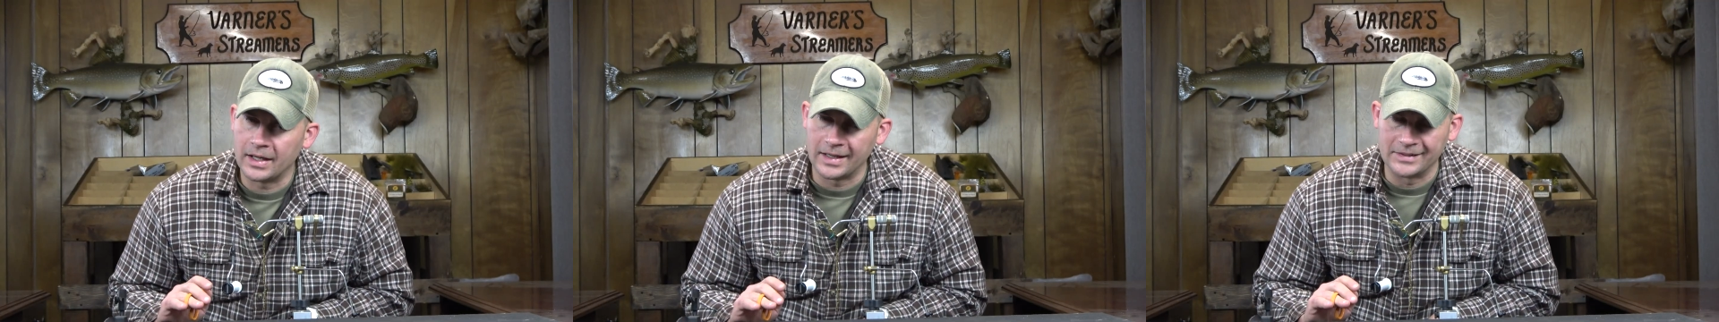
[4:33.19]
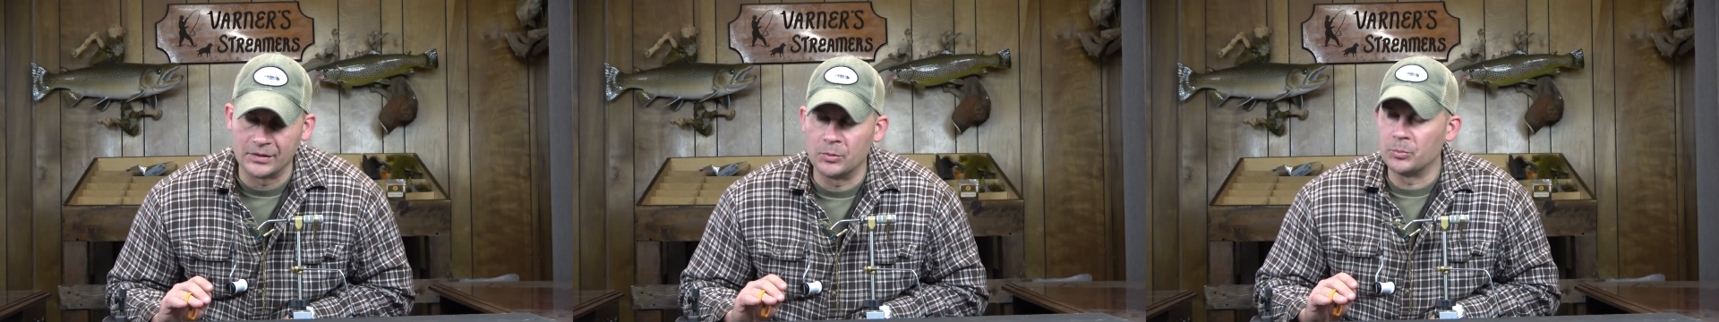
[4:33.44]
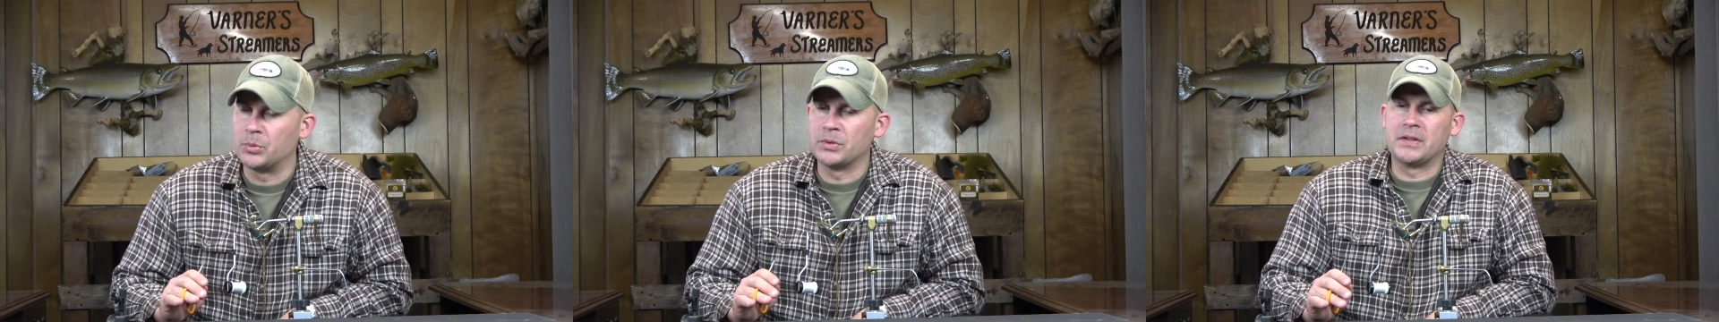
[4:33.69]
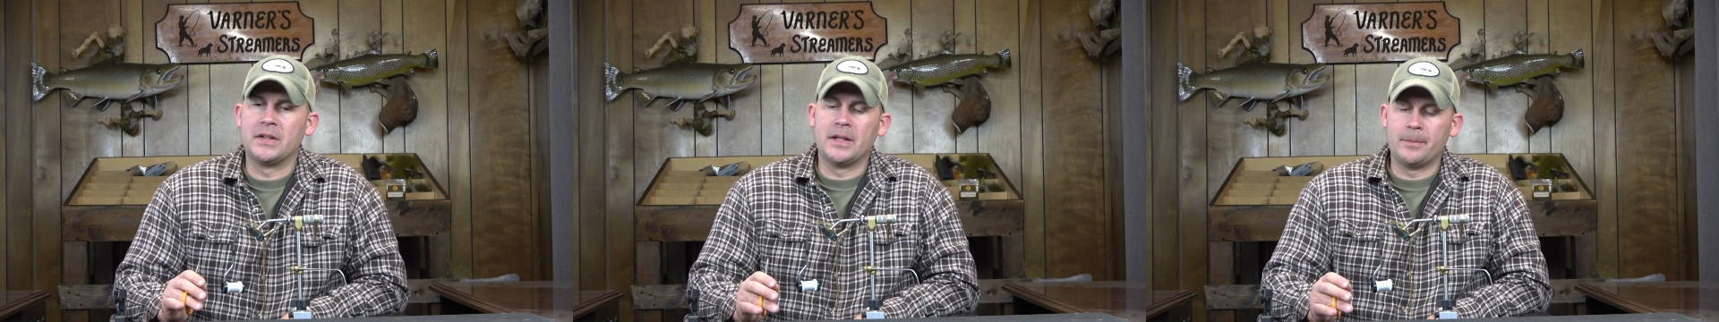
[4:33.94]
I don't
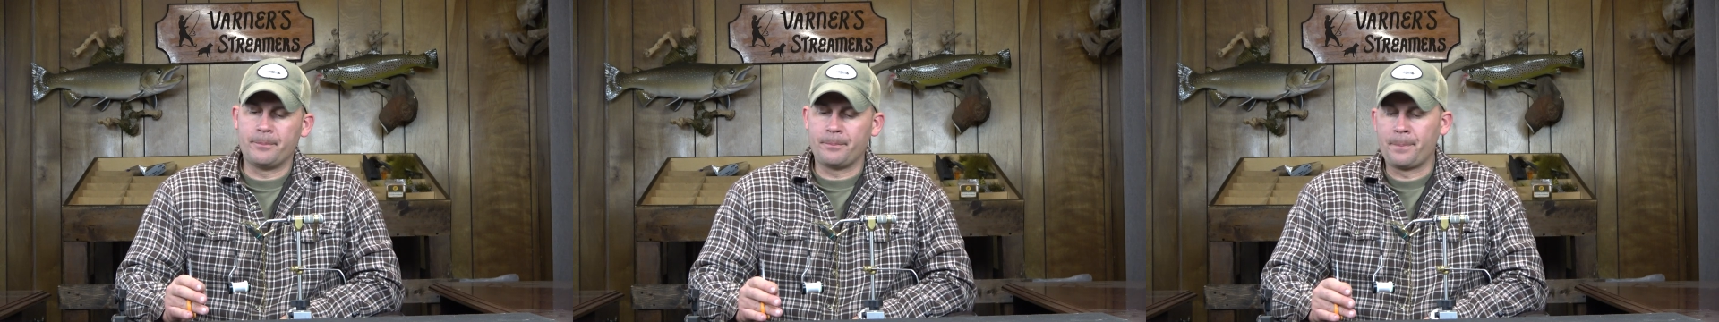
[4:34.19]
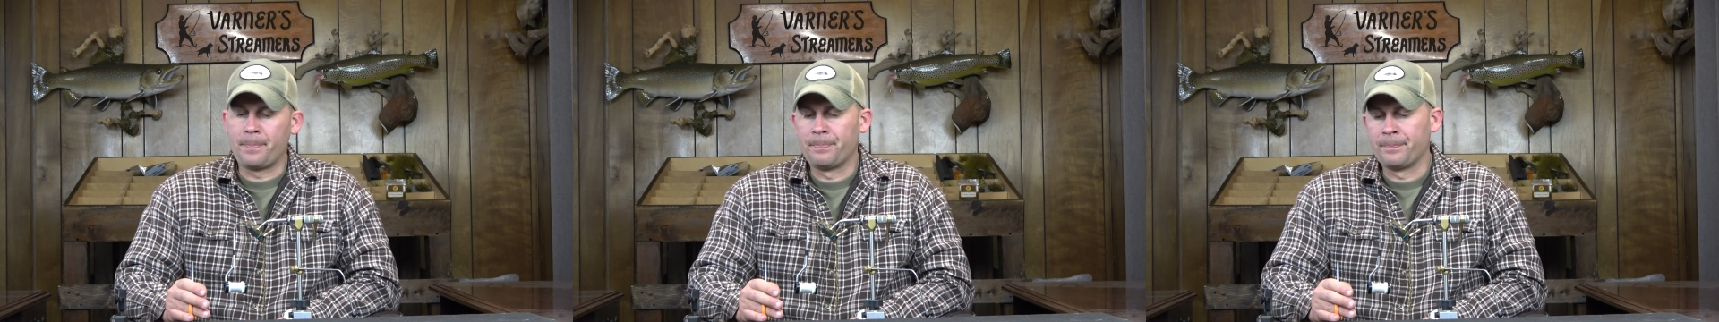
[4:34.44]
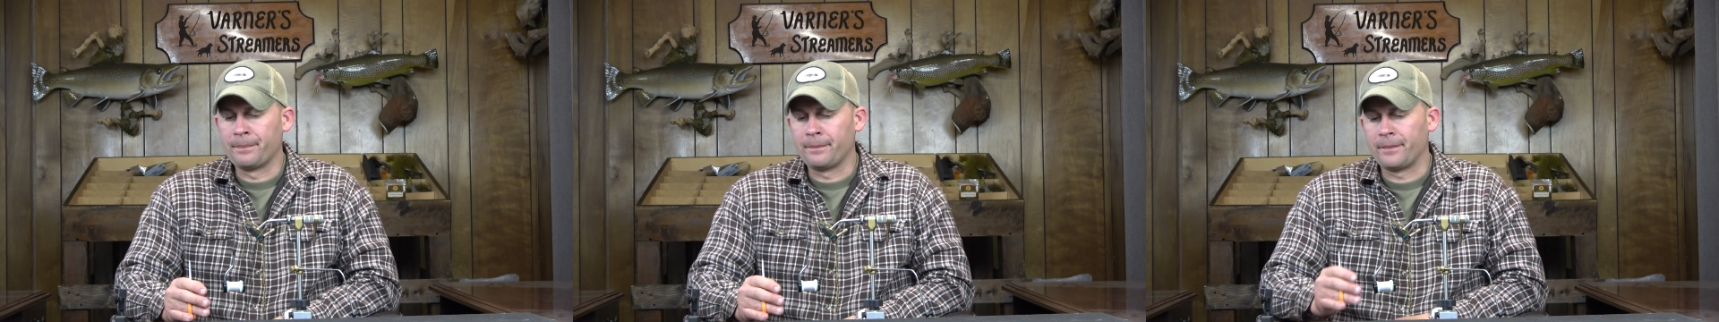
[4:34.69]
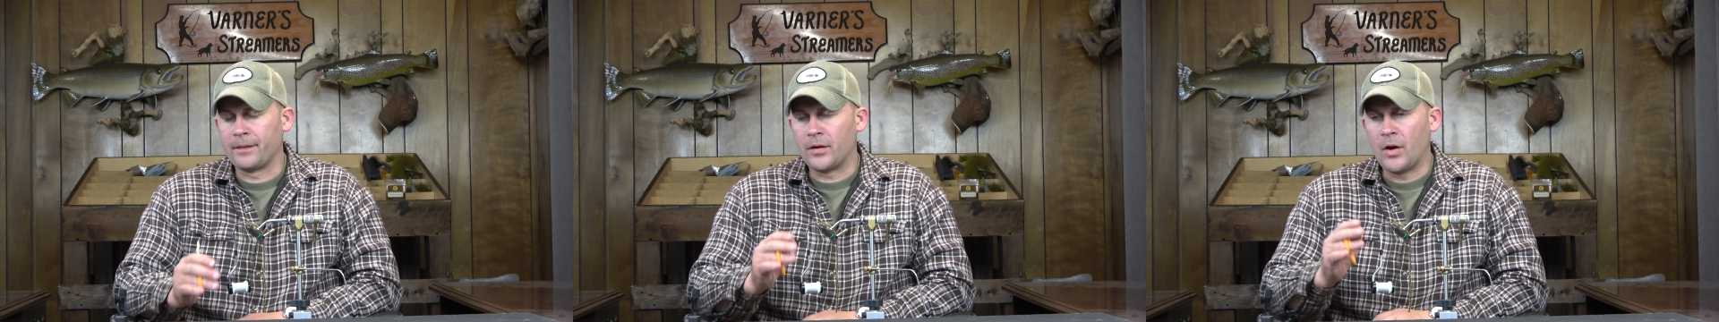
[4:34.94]
put them
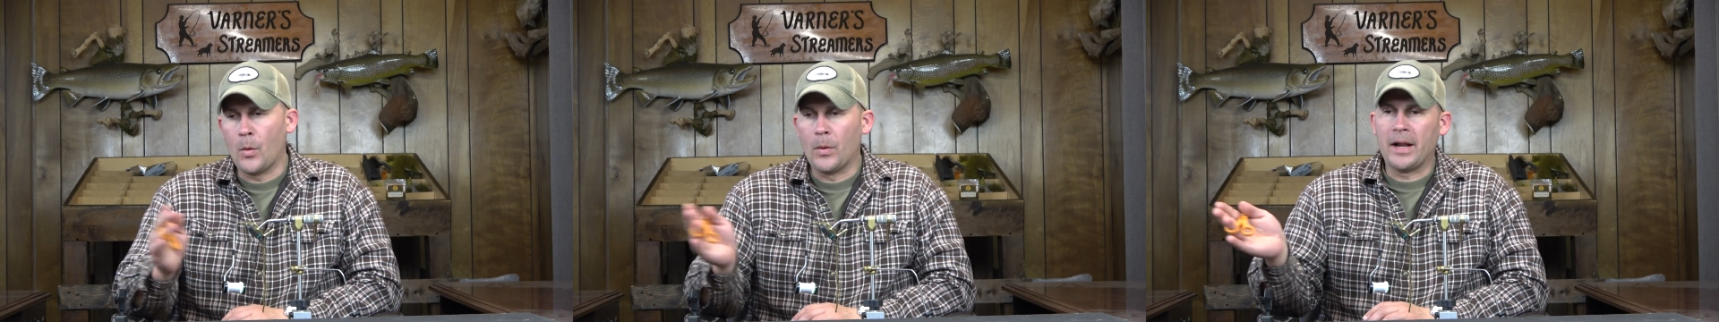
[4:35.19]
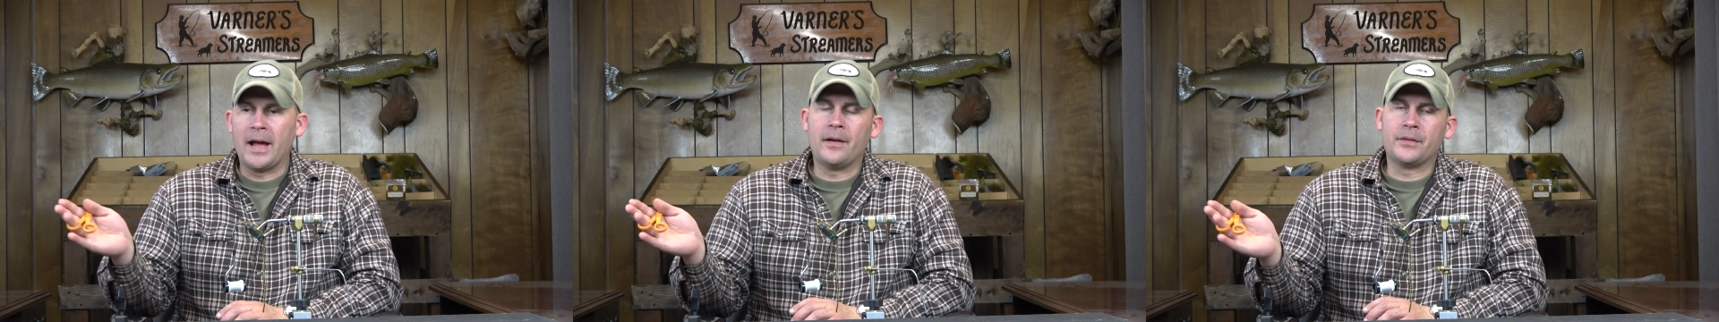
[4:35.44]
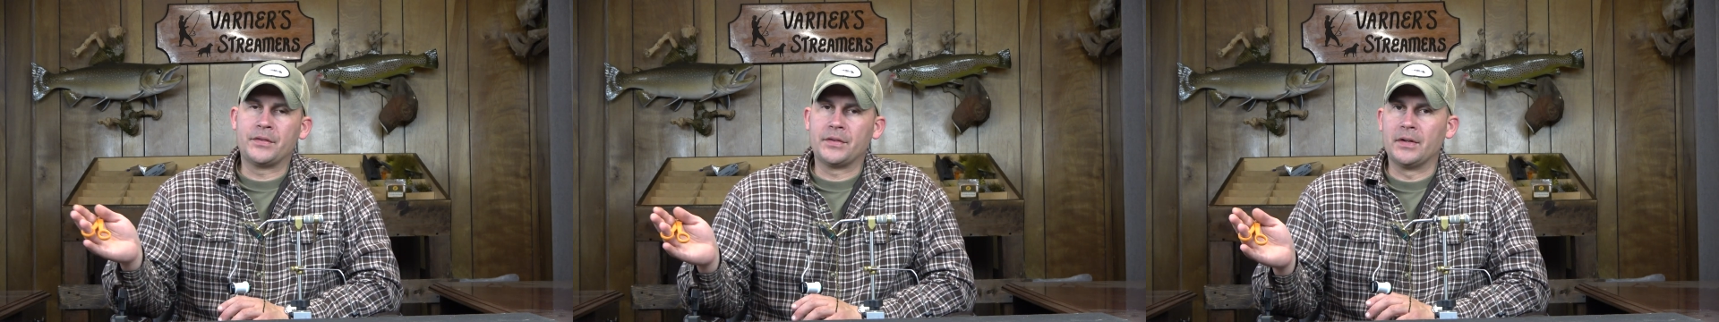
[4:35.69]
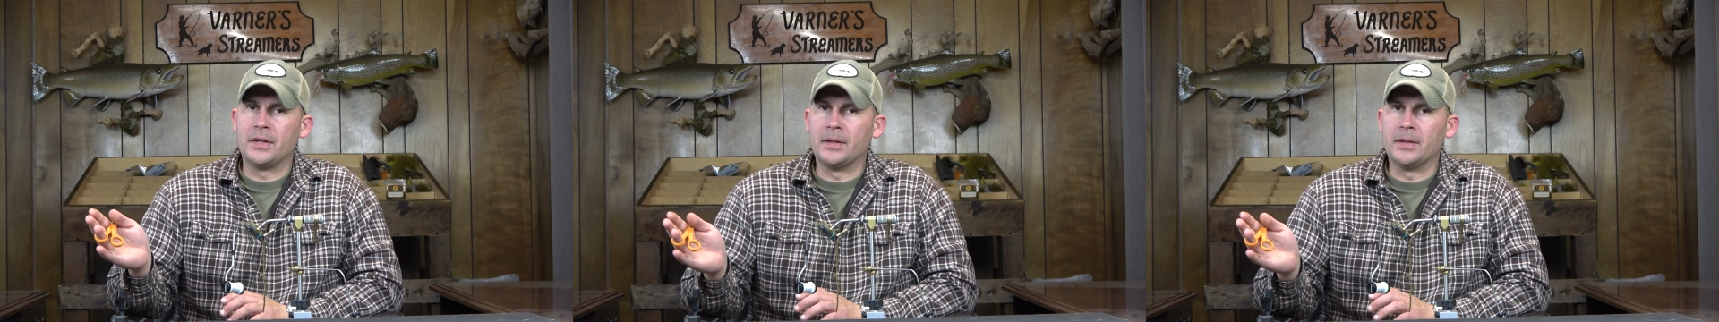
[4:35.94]
going out.